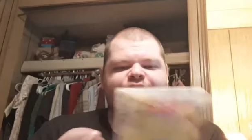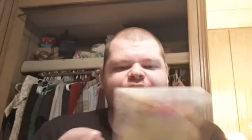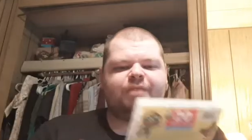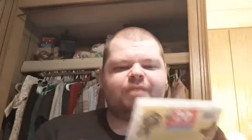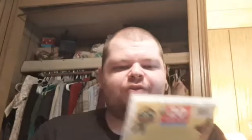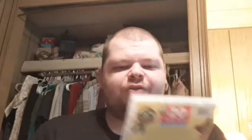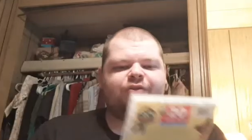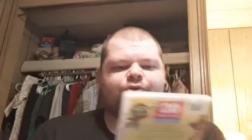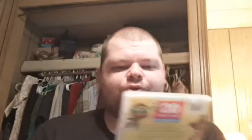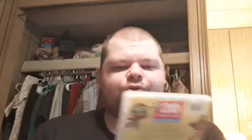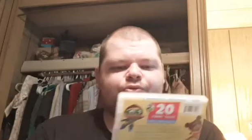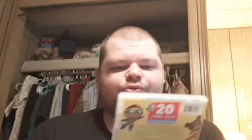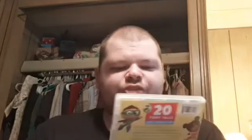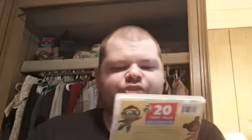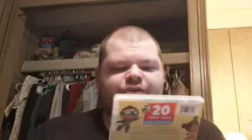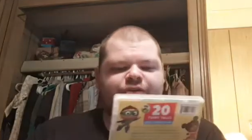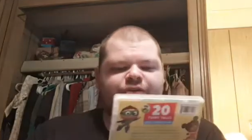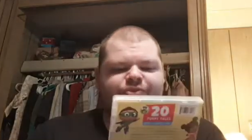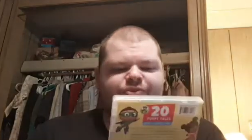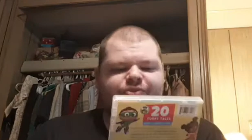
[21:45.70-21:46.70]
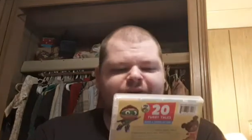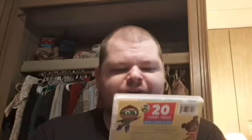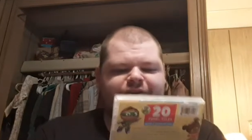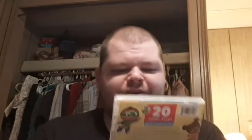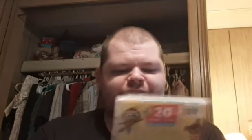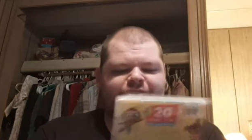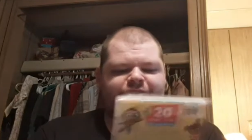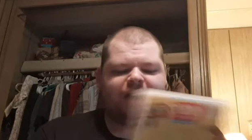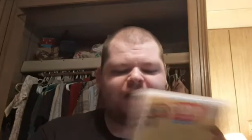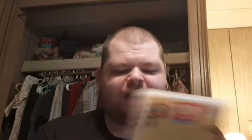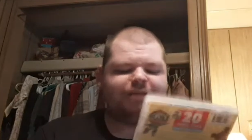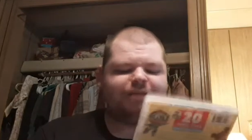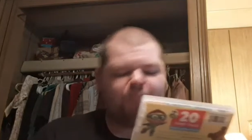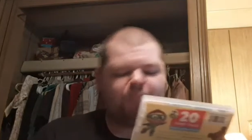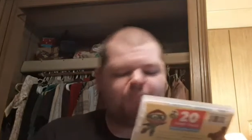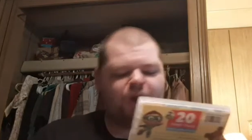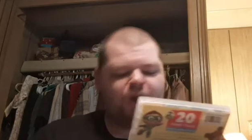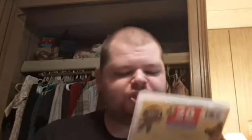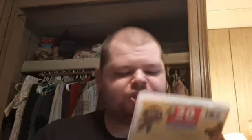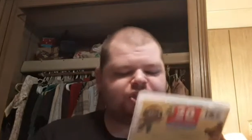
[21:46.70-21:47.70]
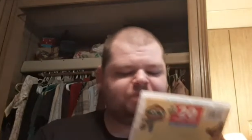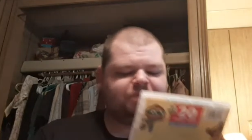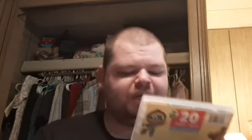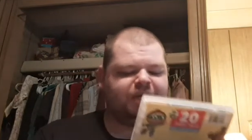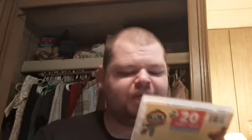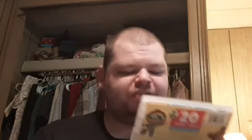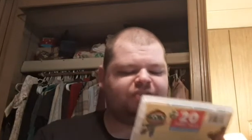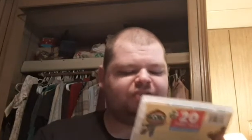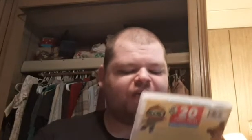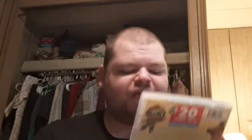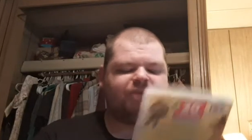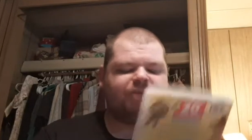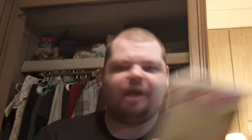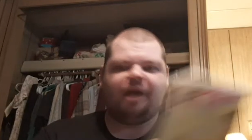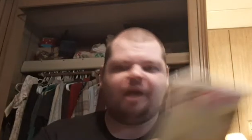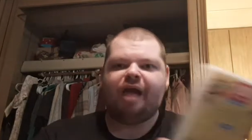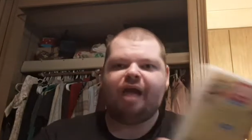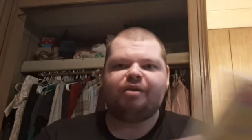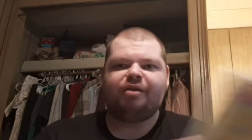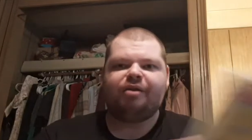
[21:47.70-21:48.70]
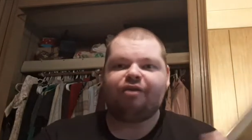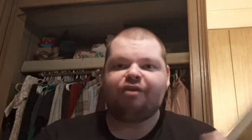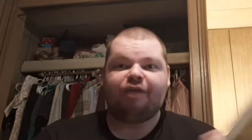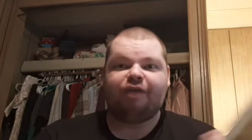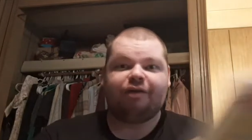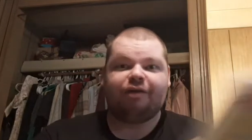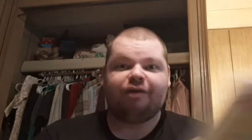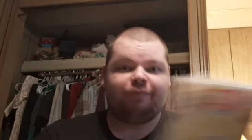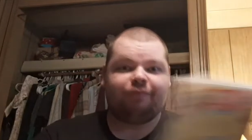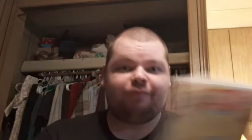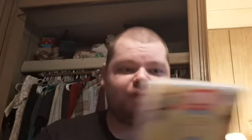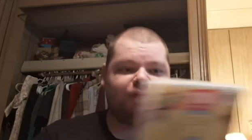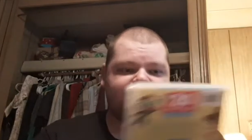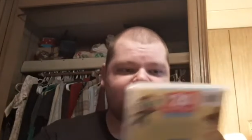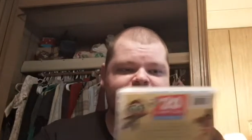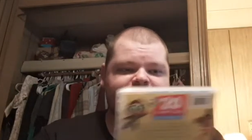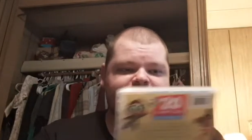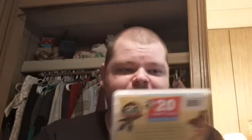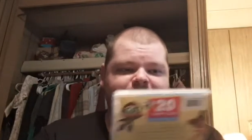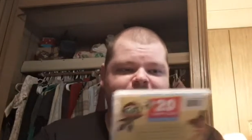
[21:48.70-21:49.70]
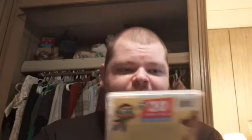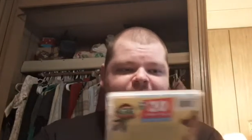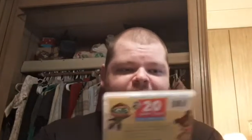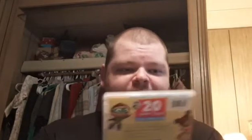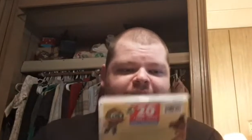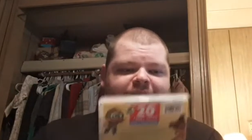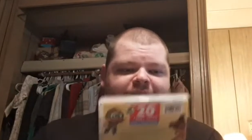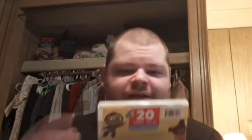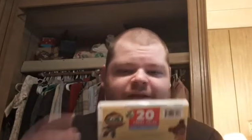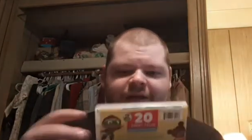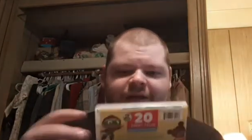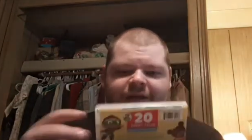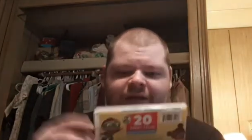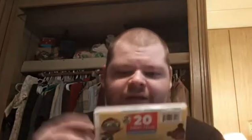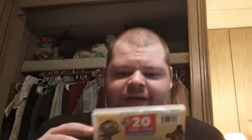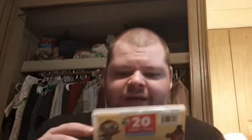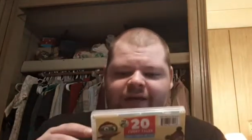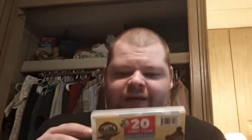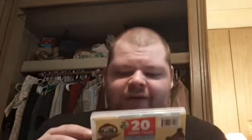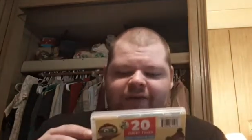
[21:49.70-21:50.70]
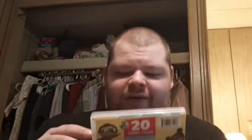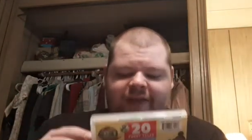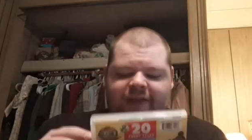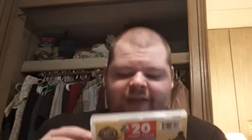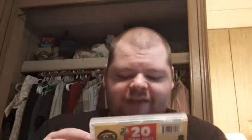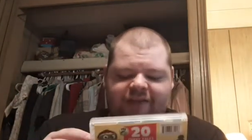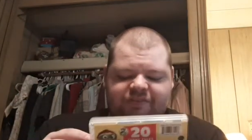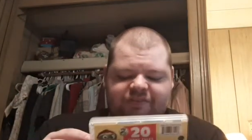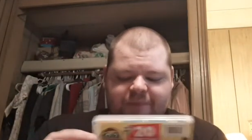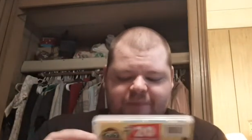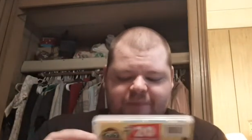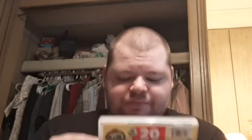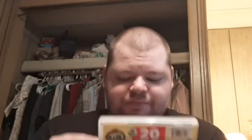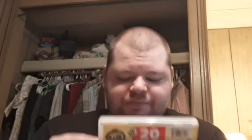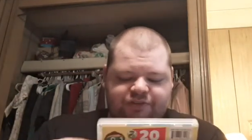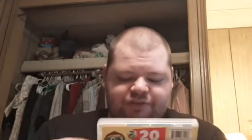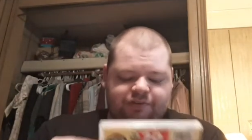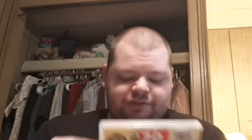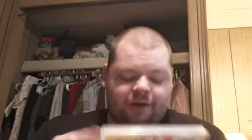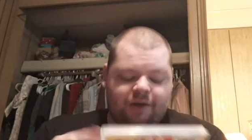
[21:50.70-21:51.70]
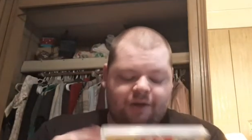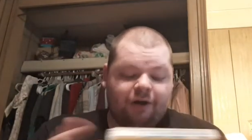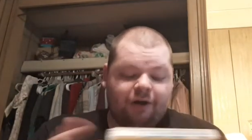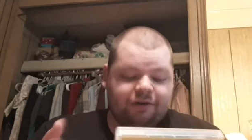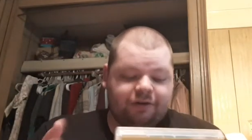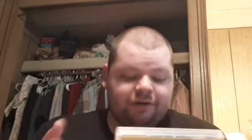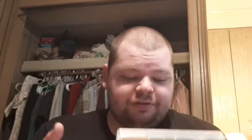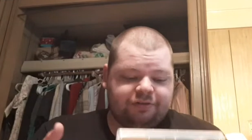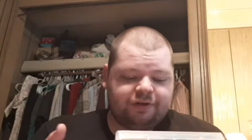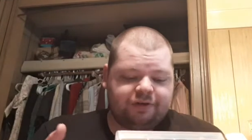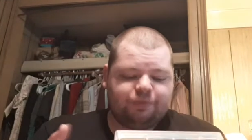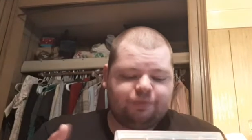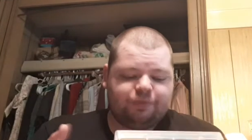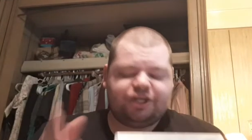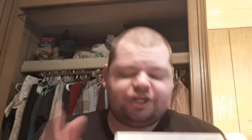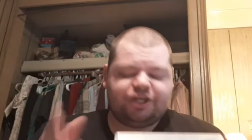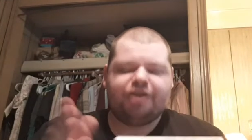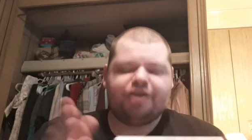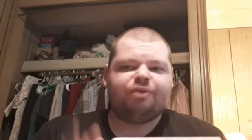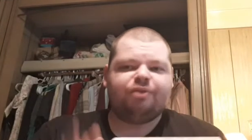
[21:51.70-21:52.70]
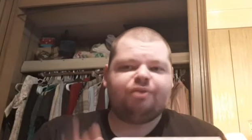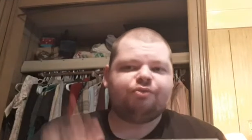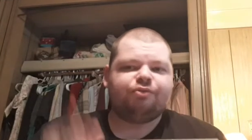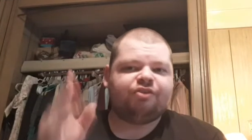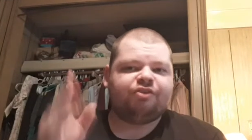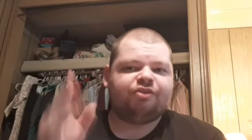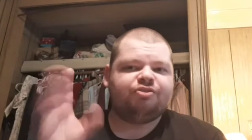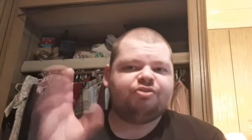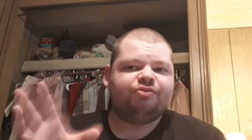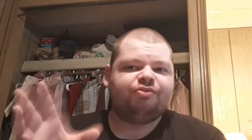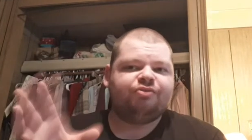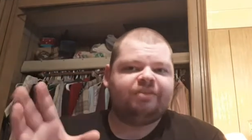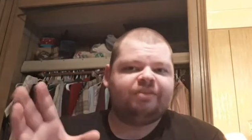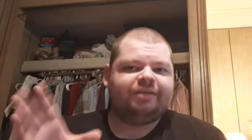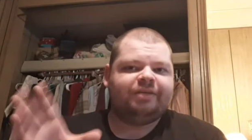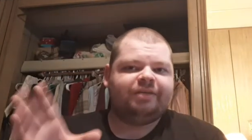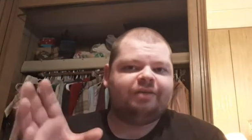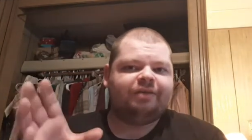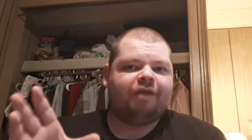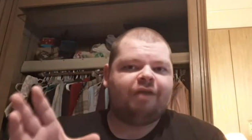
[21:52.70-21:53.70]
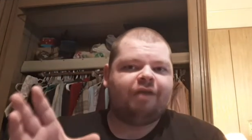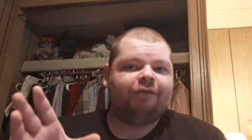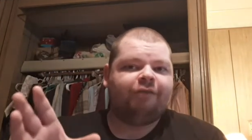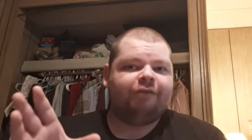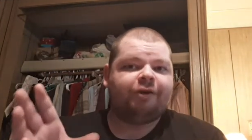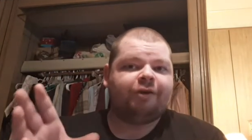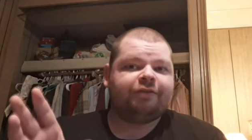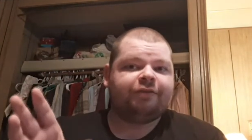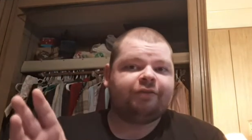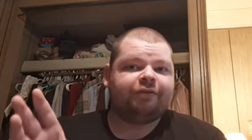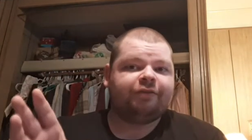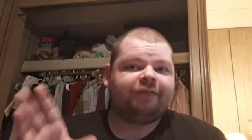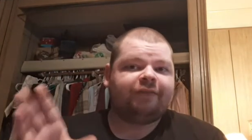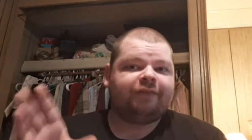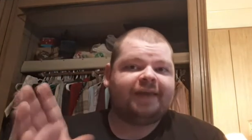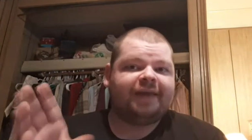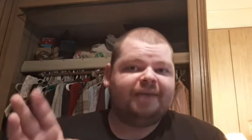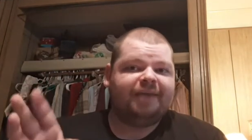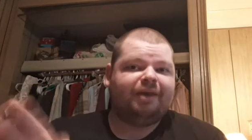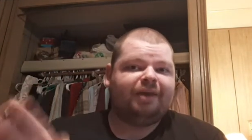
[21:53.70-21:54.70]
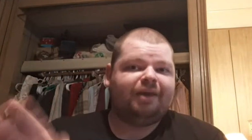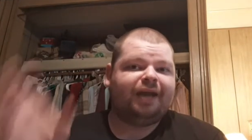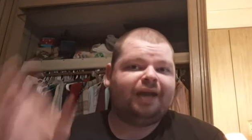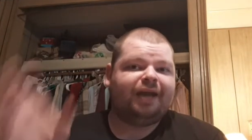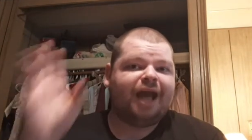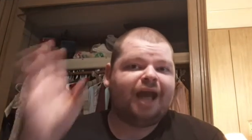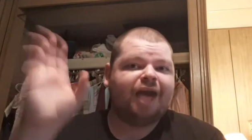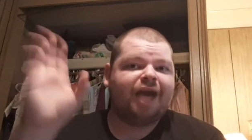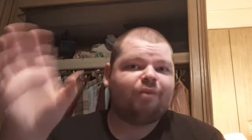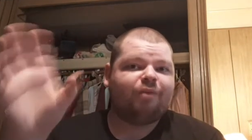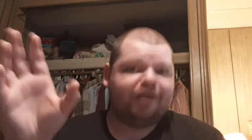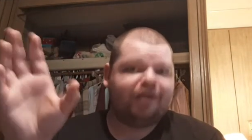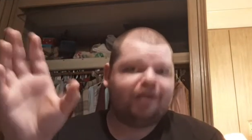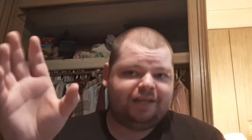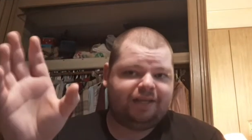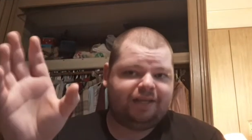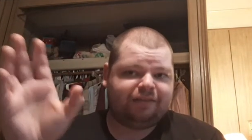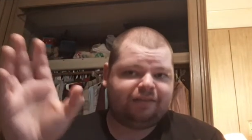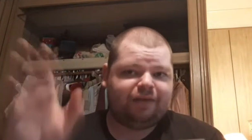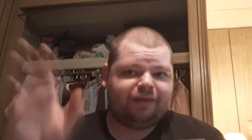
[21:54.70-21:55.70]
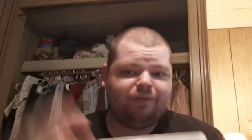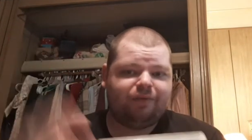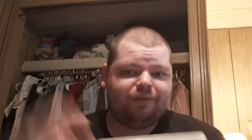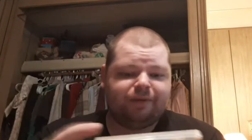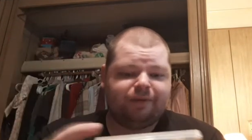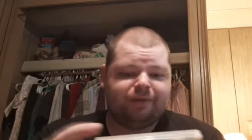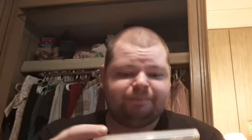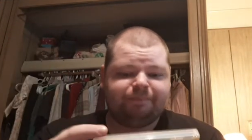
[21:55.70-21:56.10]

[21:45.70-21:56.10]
other cool shows on here, too. I didn't watch them yet, so I don't know if I'll ever watch them, but, like, it has some episodes of Arthur, which I know there was a new DVD of Arthur that came out. I kind of want to get that one.